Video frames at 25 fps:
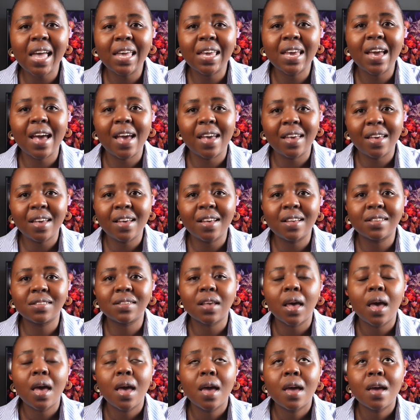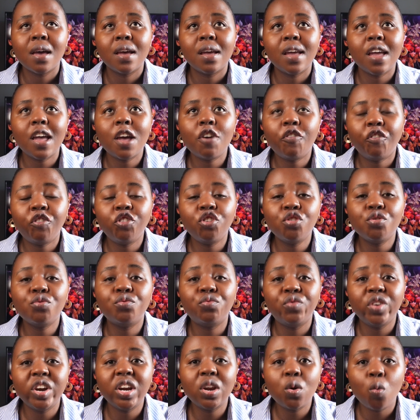here is, if you
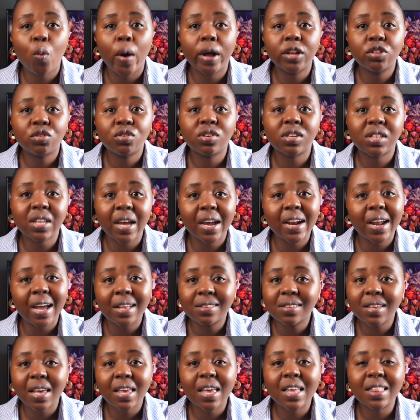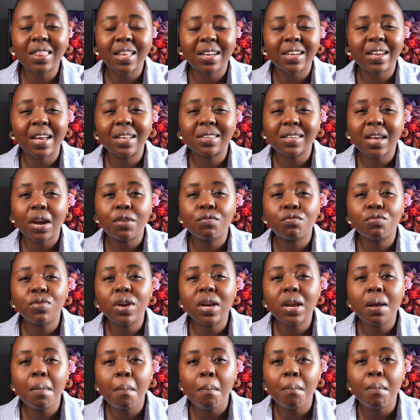really want to start attacking the debt and
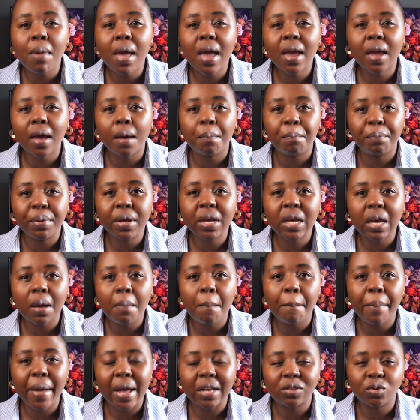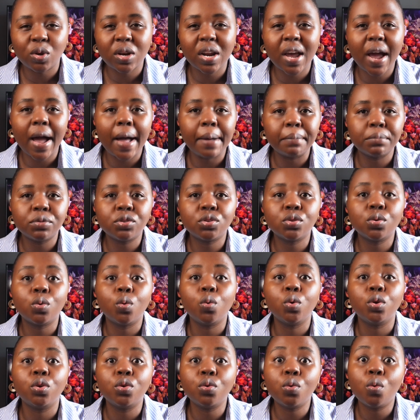really make a big impact when it comes
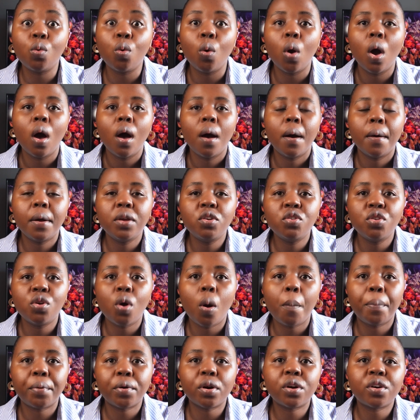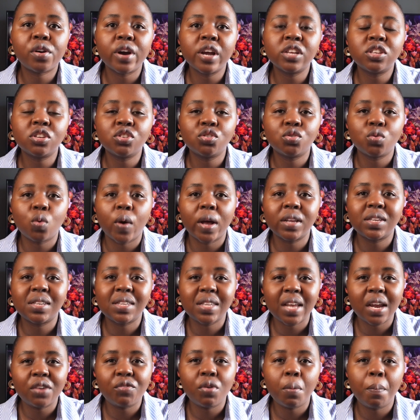to you progressing towards
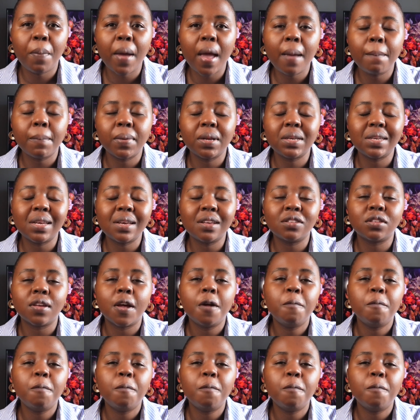debt repayment, is